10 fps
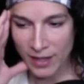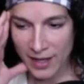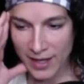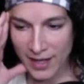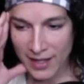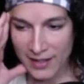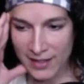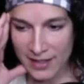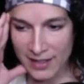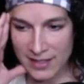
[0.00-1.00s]
and
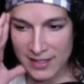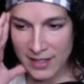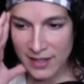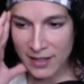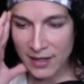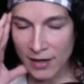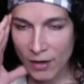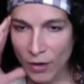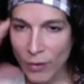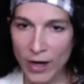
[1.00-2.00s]
he said,
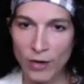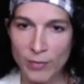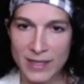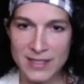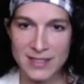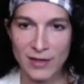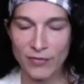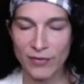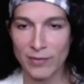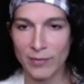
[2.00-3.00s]
oh, I hurt
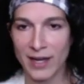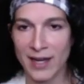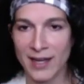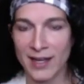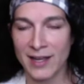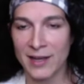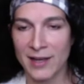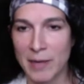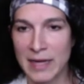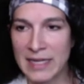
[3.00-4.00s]
myself on my
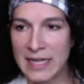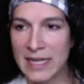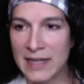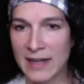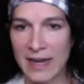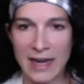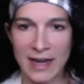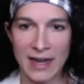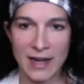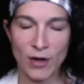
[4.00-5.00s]
knee, and then I
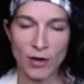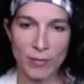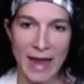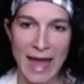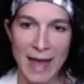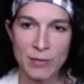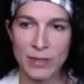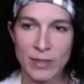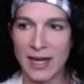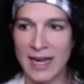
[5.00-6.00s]
had hurt my
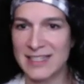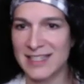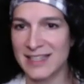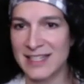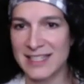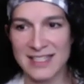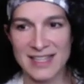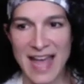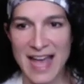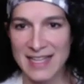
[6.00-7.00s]
abdomen, and I did this and
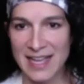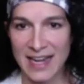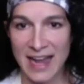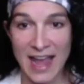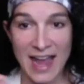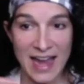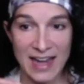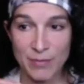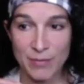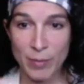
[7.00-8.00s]
that,
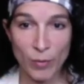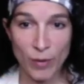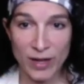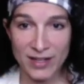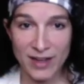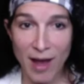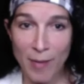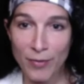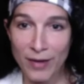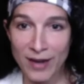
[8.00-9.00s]
and people wanted to
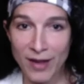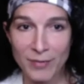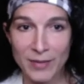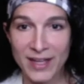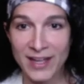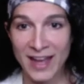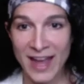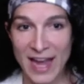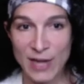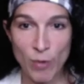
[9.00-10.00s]
operate on me,
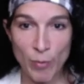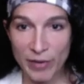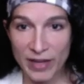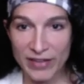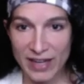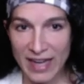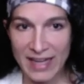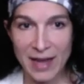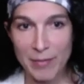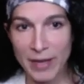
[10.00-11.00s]
and you won't believe it,
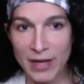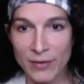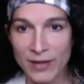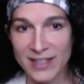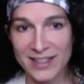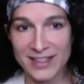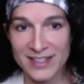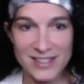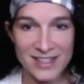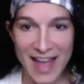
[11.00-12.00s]
got better when I did
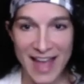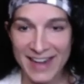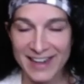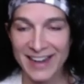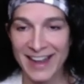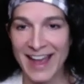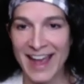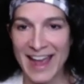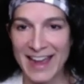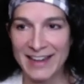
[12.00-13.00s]
this and that,
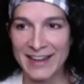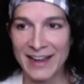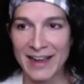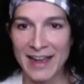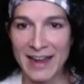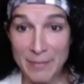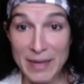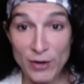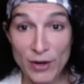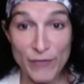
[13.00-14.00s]
and And I'm
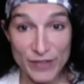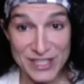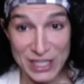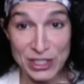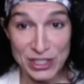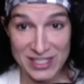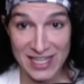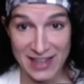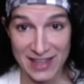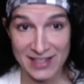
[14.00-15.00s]
hearing a physician
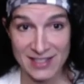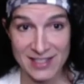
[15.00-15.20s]
say this.